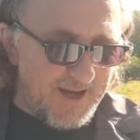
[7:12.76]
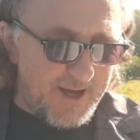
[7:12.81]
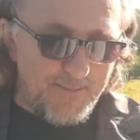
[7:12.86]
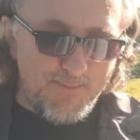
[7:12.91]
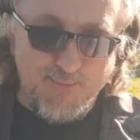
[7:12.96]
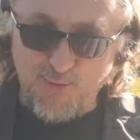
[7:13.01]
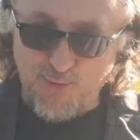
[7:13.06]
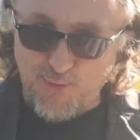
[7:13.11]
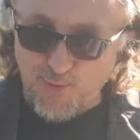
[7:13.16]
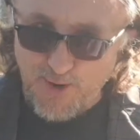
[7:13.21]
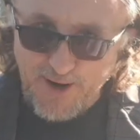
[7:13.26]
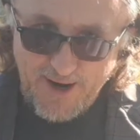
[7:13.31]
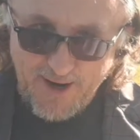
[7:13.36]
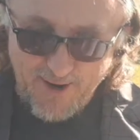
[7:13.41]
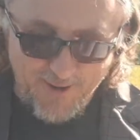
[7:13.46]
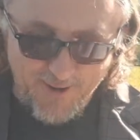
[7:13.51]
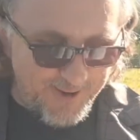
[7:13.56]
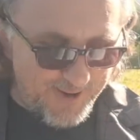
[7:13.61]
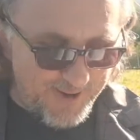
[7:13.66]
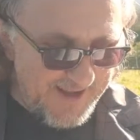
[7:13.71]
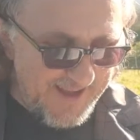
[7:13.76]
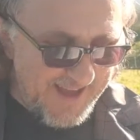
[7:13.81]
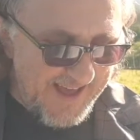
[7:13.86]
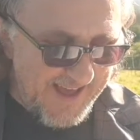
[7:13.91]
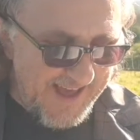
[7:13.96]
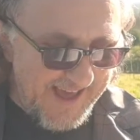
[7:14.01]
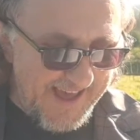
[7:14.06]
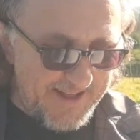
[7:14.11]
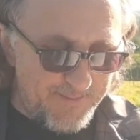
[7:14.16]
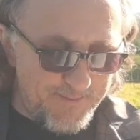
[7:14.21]
prayer,
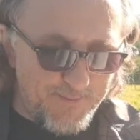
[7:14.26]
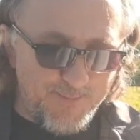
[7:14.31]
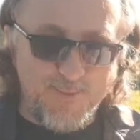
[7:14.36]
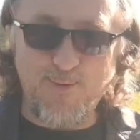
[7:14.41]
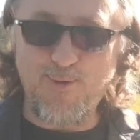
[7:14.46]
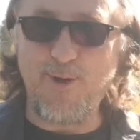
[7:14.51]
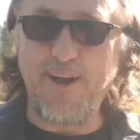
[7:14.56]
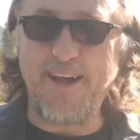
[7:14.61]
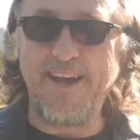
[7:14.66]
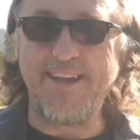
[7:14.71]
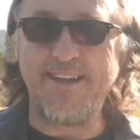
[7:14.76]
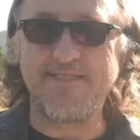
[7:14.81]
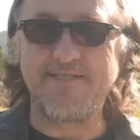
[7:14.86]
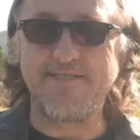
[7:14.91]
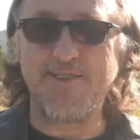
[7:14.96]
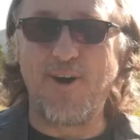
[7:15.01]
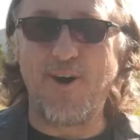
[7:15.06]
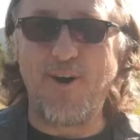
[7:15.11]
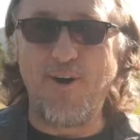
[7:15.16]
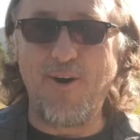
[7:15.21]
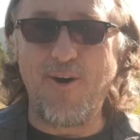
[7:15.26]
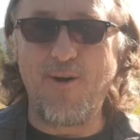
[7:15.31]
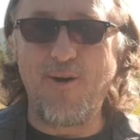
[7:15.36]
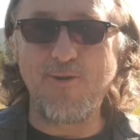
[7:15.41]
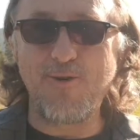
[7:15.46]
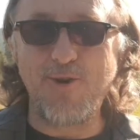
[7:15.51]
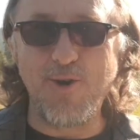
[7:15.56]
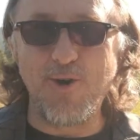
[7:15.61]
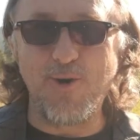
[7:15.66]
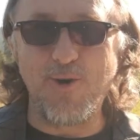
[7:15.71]
and praise all
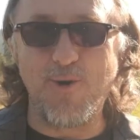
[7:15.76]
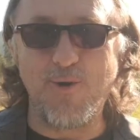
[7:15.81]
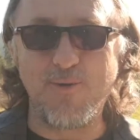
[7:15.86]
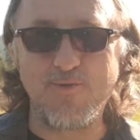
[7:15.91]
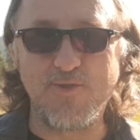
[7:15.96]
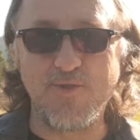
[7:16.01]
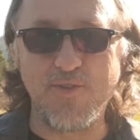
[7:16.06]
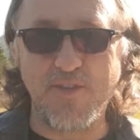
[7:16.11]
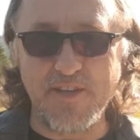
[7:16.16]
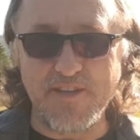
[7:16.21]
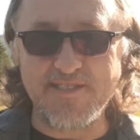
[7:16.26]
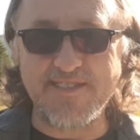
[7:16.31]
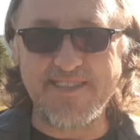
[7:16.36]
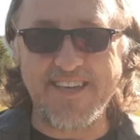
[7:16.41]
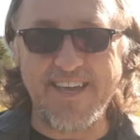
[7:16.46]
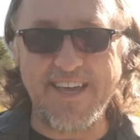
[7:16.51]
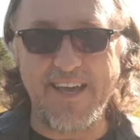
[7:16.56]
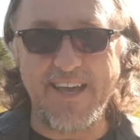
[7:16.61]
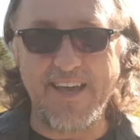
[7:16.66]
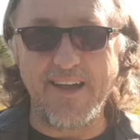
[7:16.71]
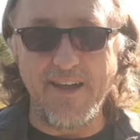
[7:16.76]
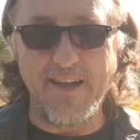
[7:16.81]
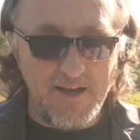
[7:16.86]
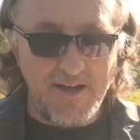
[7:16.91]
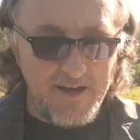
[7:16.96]
go to this king.